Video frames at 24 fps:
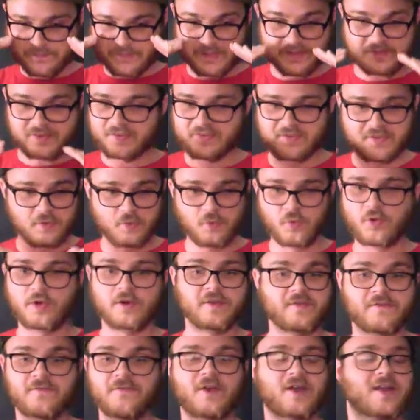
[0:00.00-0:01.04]
This is the
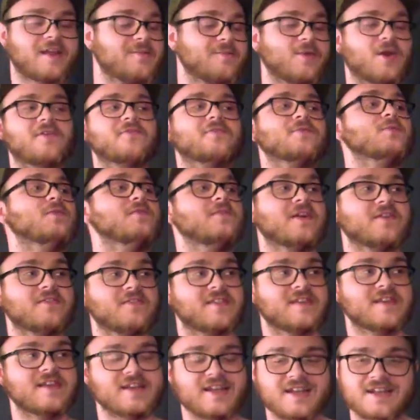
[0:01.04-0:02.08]
worst fucking Marvel movie I've
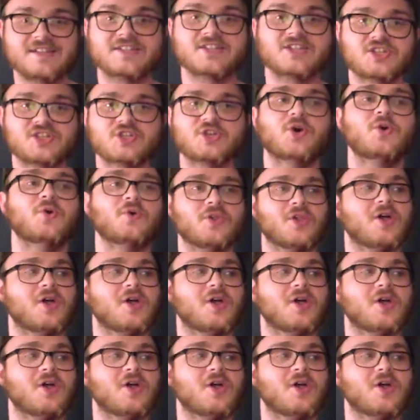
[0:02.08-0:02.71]
seen in so